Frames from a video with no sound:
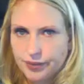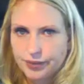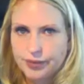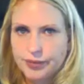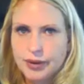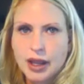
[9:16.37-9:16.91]

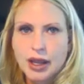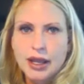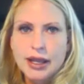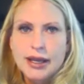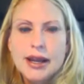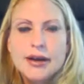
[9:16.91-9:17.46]

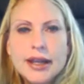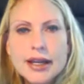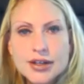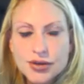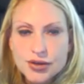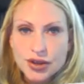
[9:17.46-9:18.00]
Now that I
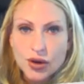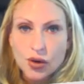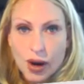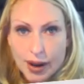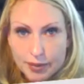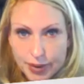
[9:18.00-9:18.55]
showed you the
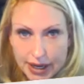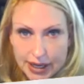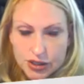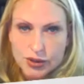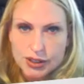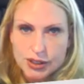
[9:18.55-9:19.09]
web
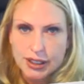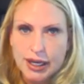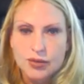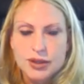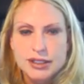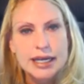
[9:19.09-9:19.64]
page, which again
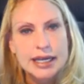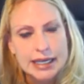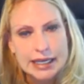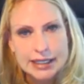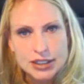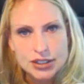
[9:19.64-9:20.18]
was on an
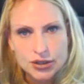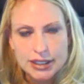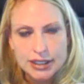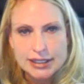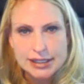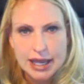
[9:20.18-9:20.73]

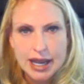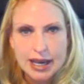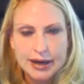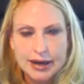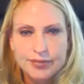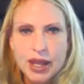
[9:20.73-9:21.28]
inserted slide,
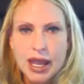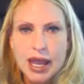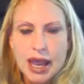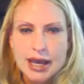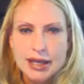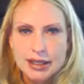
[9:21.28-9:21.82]

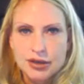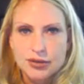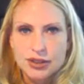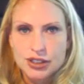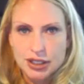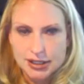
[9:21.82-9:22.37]
and then you
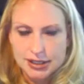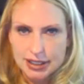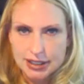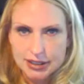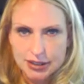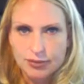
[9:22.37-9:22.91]
adjust
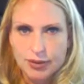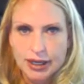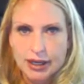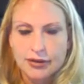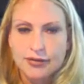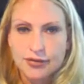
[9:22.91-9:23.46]
it to make
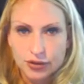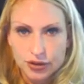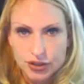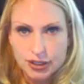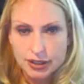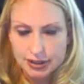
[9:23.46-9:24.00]
it full
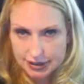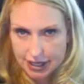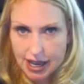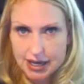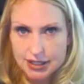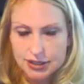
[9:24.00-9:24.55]

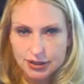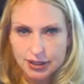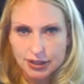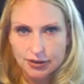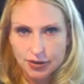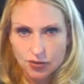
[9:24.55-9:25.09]
slide so that
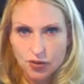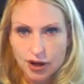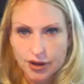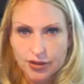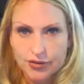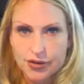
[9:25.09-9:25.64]
you can walk
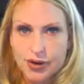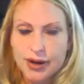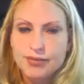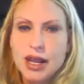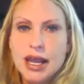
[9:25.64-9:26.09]
through it,